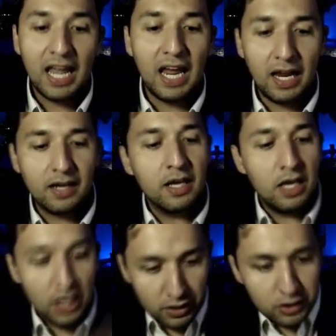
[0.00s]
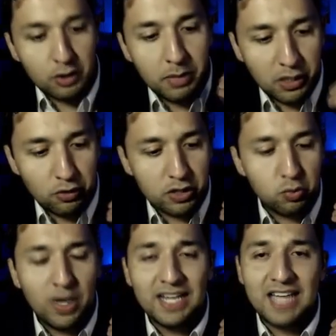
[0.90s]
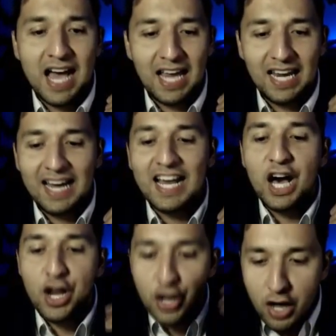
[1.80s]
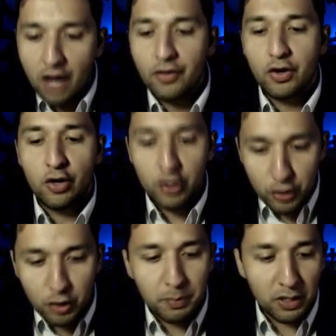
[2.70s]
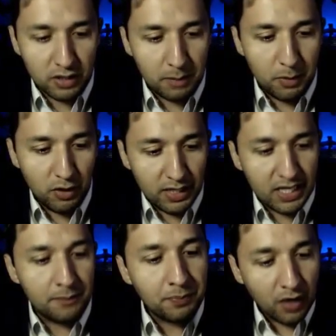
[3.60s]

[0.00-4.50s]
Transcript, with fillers: And assuming you just wanted to highlight another new build community,